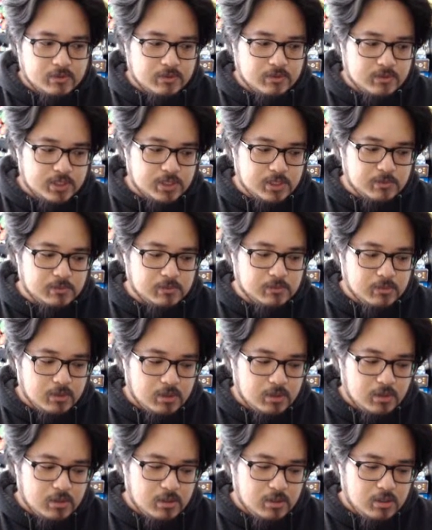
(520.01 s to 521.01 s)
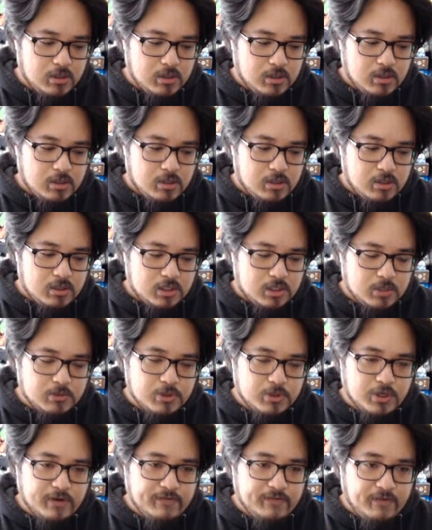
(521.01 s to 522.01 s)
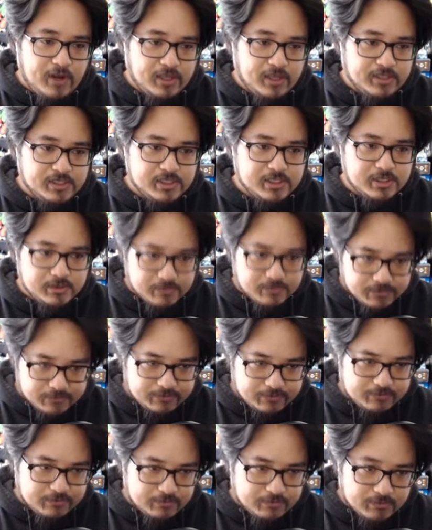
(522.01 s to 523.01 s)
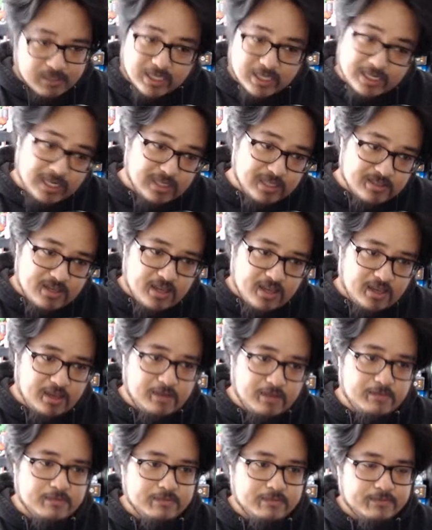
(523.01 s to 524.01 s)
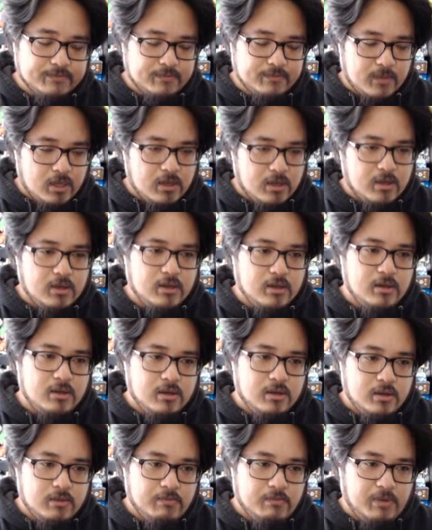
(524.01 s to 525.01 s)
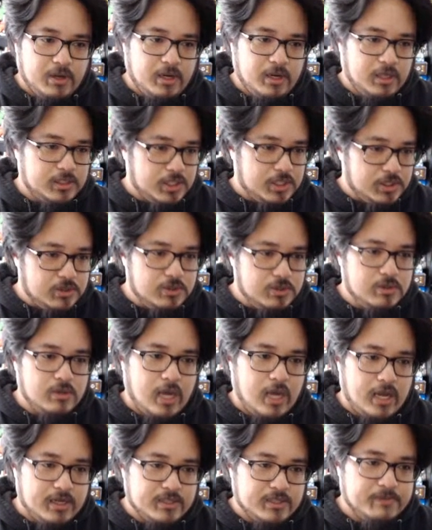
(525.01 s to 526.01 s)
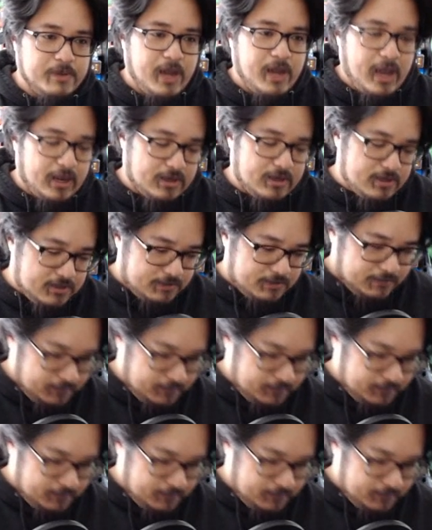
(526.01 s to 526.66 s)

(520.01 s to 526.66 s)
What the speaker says: Some good advice. He didn't take it, but Ezeudu had his back.